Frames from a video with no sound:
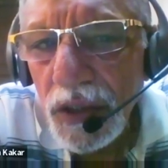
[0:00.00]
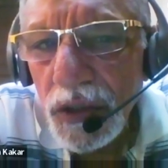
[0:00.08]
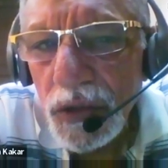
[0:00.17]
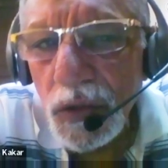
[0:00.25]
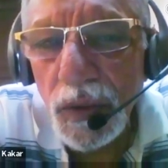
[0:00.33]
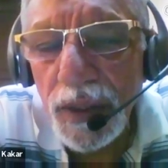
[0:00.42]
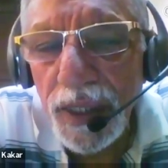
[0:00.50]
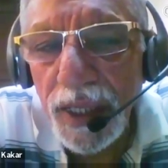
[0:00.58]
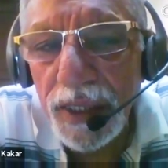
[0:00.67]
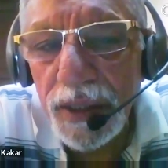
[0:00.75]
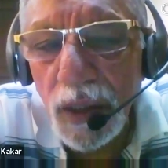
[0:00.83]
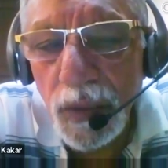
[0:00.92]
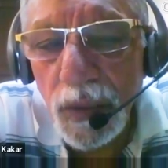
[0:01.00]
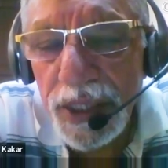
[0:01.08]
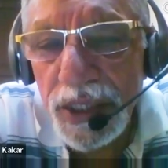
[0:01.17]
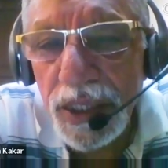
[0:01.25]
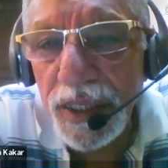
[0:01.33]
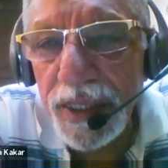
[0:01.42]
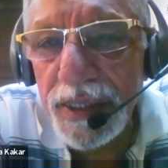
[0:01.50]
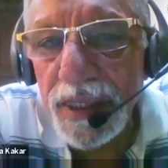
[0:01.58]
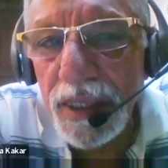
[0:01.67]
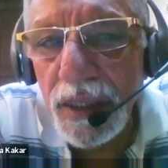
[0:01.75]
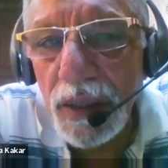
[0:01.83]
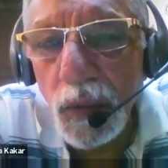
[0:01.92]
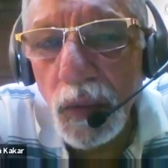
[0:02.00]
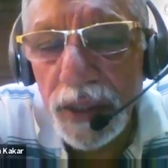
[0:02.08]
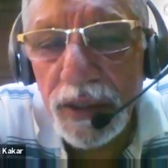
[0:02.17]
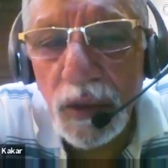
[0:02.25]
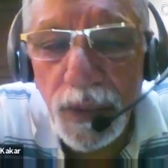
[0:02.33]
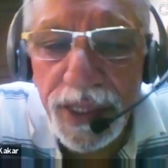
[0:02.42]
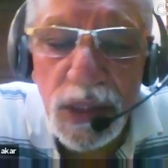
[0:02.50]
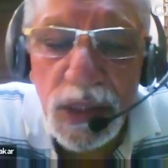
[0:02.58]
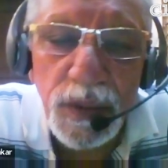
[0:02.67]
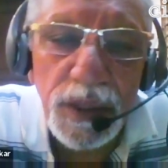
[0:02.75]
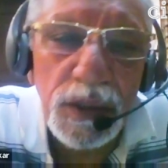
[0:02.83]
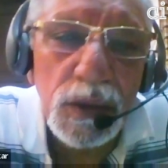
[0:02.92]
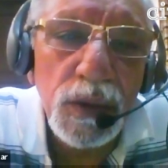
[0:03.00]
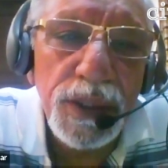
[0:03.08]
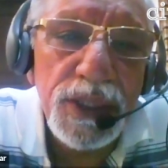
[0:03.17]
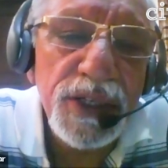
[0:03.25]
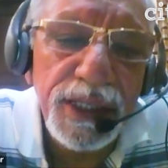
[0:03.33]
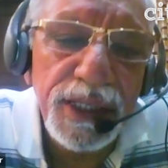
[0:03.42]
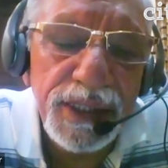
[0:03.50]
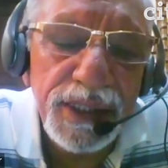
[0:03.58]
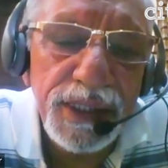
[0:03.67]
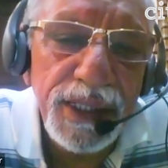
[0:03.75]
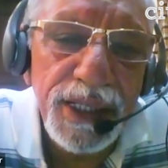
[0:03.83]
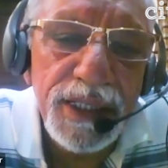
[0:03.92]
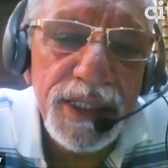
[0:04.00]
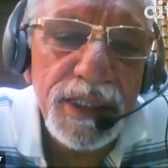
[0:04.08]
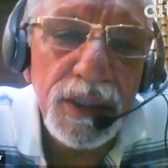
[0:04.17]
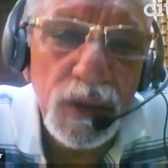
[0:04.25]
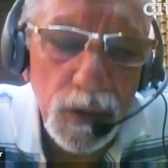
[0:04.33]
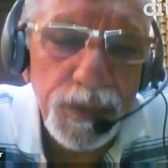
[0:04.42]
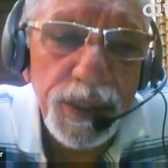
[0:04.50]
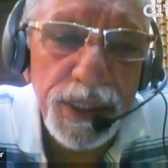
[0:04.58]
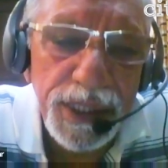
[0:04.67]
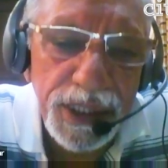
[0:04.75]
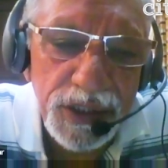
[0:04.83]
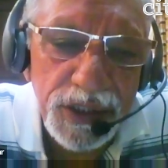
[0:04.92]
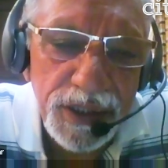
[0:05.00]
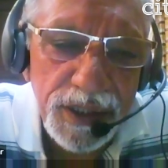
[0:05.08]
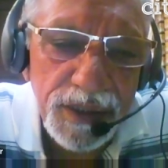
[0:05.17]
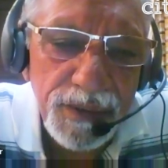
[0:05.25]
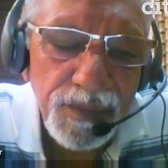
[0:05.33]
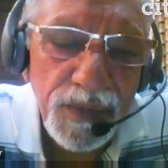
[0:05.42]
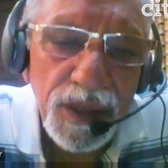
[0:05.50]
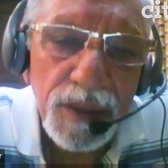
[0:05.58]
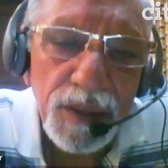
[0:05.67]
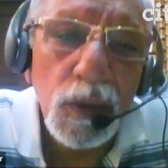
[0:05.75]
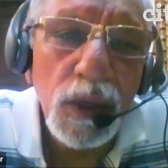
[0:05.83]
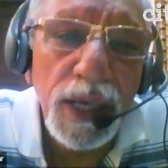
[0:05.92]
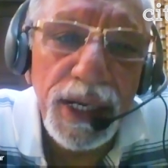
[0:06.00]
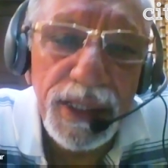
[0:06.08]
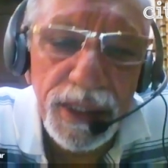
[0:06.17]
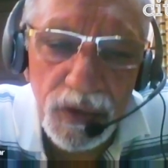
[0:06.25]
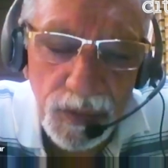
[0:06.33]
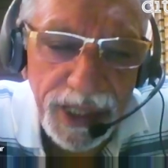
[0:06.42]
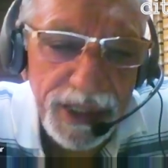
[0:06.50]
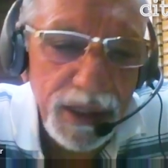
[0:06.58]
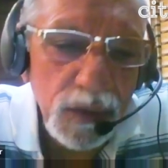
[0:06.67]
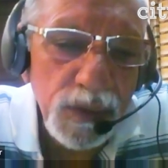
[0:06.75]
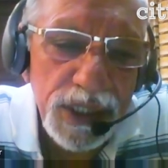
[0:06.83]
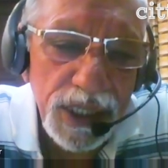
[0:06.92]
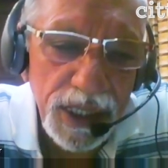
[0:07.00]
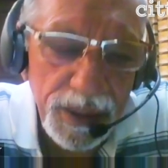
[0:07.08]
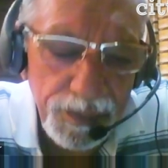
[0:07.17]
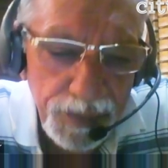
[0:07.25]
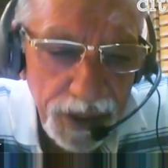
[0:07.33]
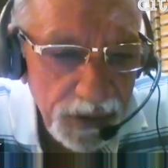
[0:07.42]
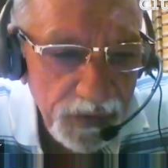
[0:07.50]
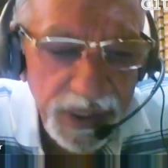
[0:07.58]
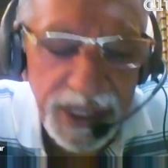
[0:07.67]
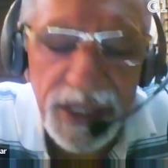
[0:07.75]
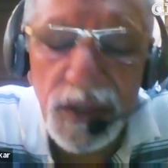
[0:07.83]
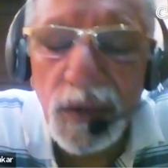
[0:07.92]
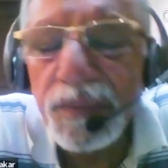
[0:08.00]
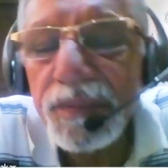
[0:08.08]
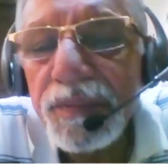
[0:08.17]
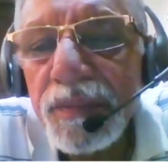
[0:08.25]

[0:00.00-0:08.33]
So the question is, what the West will do is strengthen Eastern European nations, Poland and Romania, which are part of NATO.